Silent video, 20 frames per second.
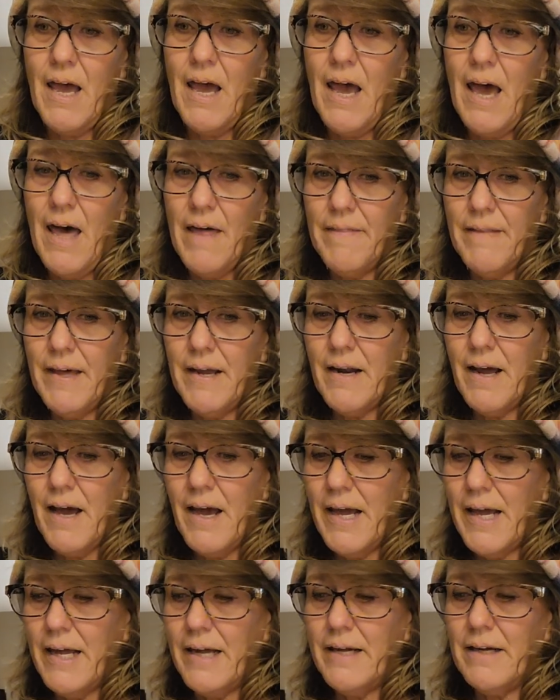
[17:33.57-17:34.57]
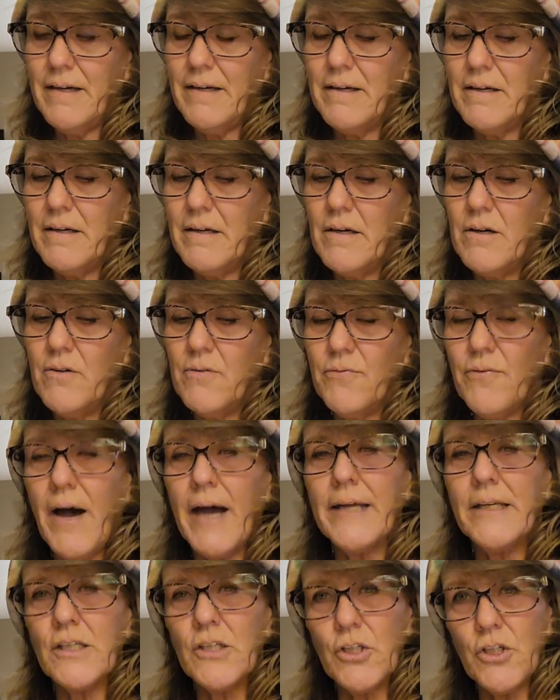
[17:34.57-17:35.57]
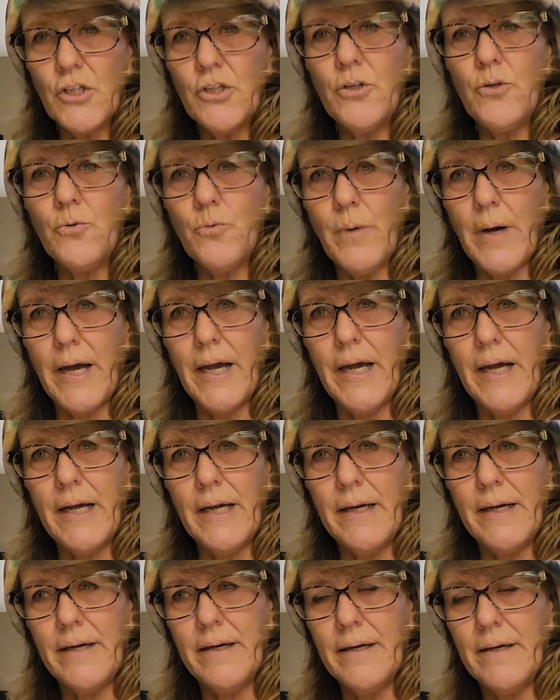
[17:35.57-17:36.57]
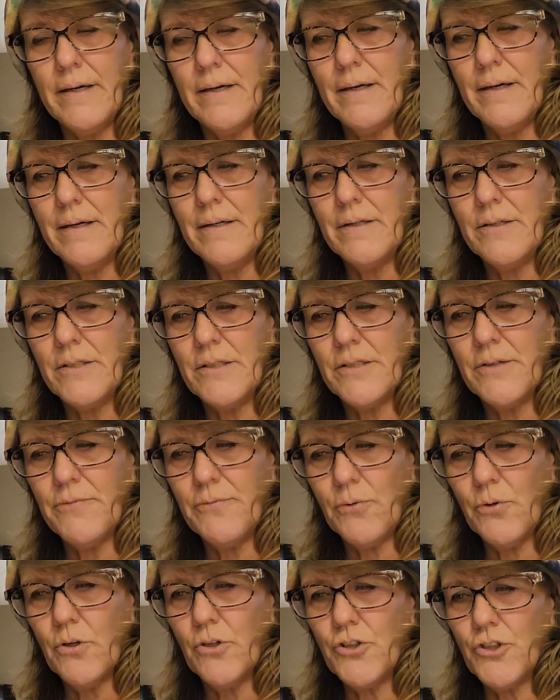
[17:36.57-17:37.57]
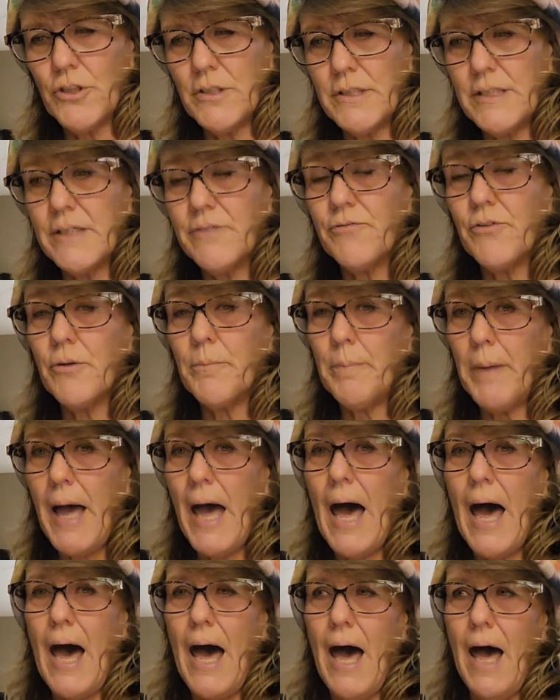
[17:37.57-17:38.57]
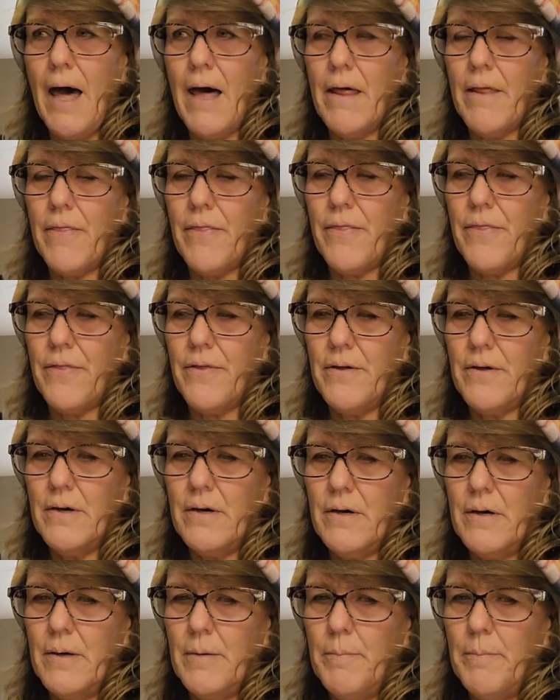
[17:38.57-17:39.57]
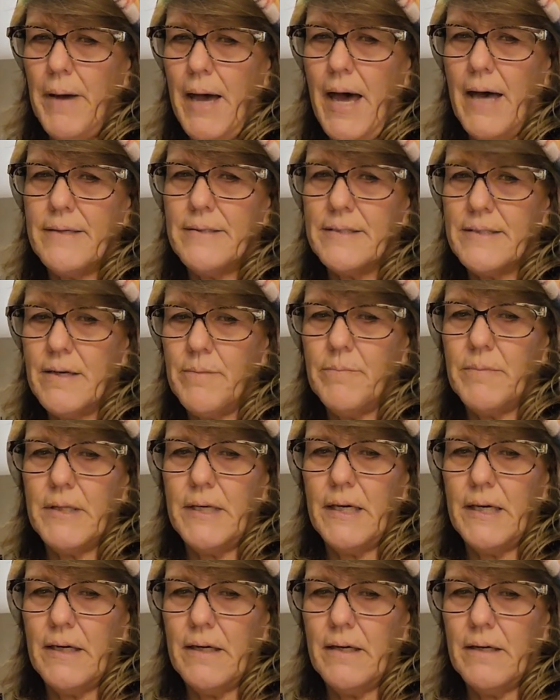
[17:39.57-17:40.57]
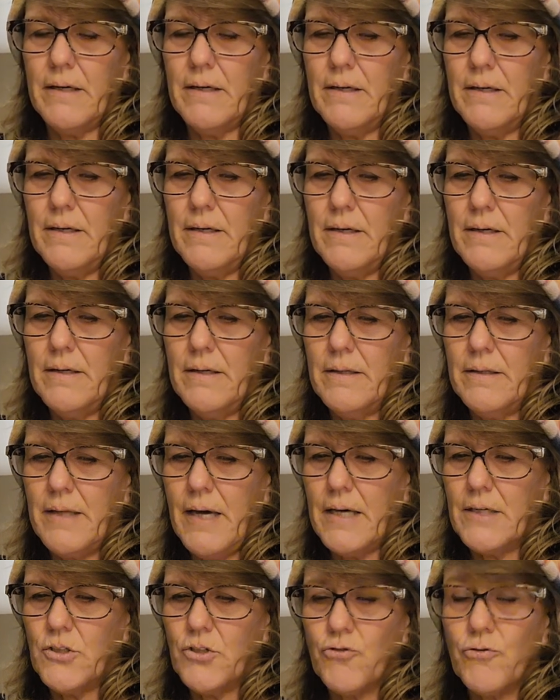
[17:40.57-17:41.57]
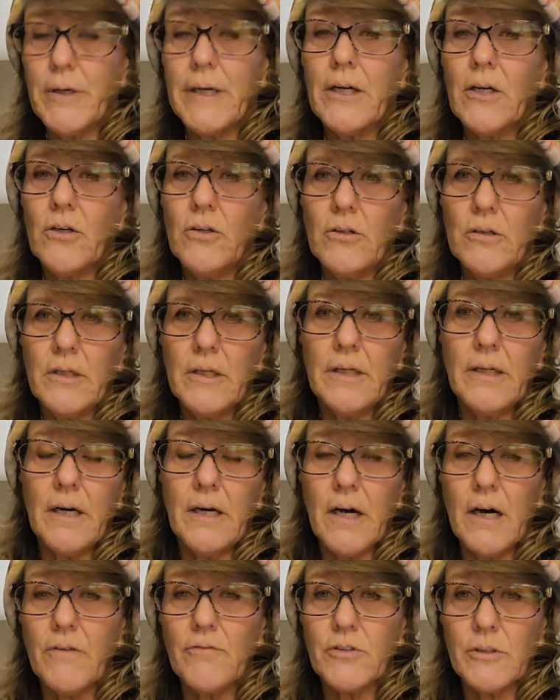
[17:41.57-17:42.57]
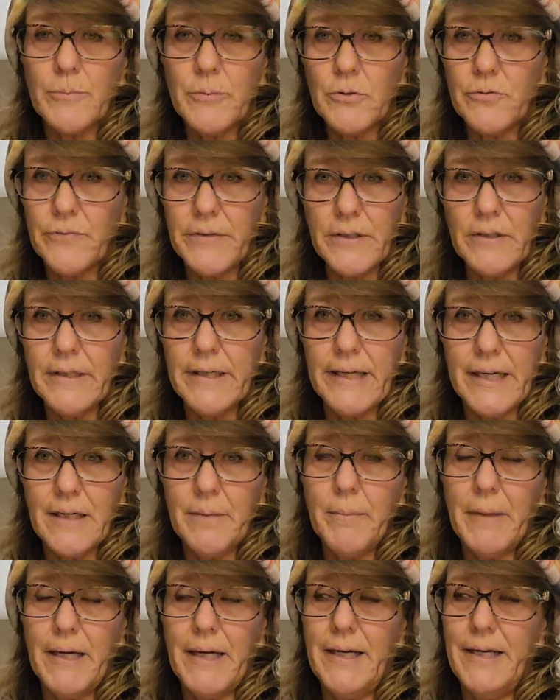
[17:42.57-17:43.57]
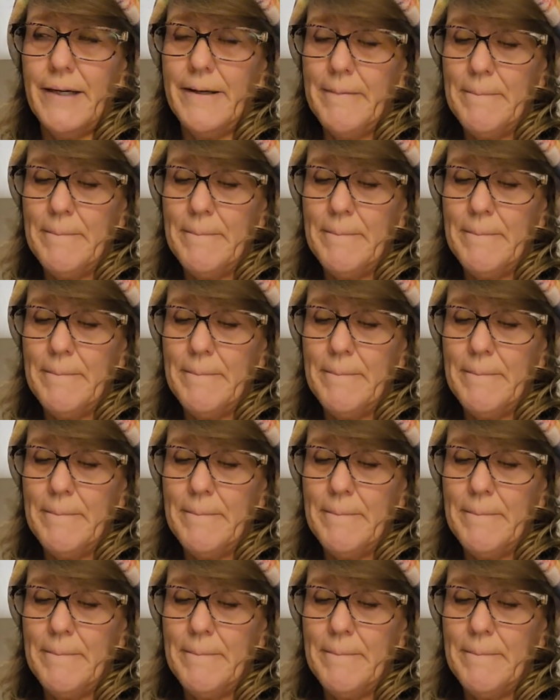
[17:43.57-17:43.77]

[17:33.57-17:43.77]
And then I find a new way to forge a different path past something that triggered an uncomfortable feeling in me.